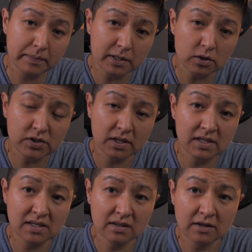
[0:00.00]
be using
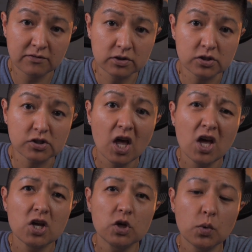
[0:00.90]
these ND filters,
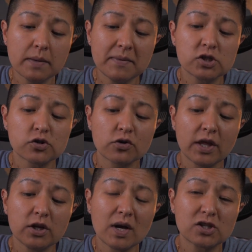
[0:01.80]
you want to make sure
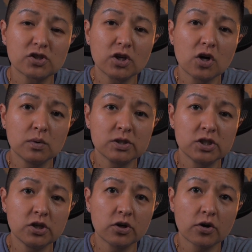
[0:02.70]
that you actually go
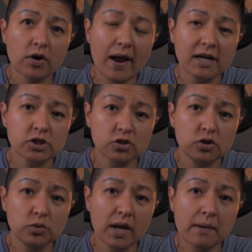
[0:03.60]
into your Action
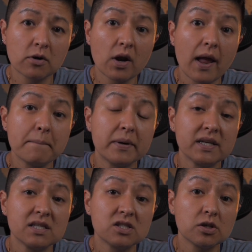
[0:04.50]
2 camera and put
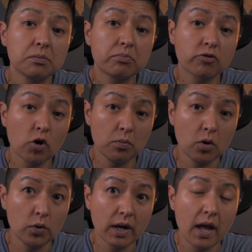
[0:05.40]
it into Pro
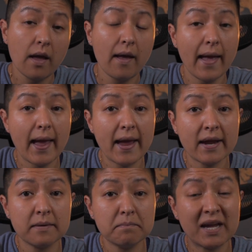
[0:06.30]
mode
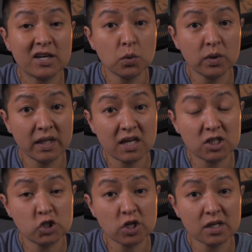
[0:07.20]
and manually
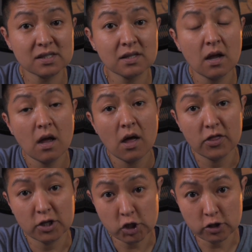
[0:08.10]
adjust
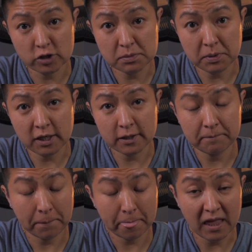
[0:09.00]
the shutter speed
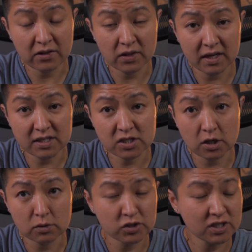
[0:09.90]
and the
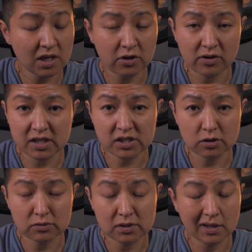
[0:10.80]
ISO. Just set your
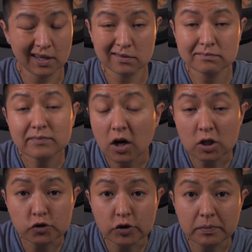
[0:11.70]
ISO to like
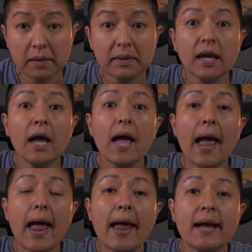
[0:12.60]
100 maybe,
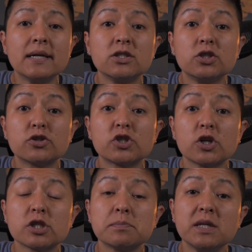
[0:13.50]
and your
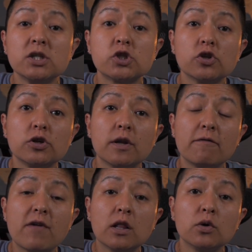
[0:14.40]
shutter speed should
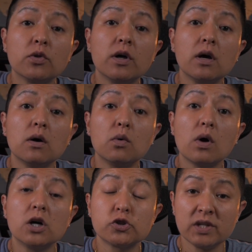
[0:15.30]
follow the
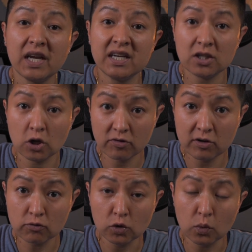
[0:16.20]
180-degree
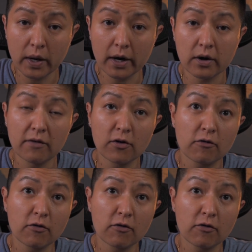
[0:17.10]
rule, where if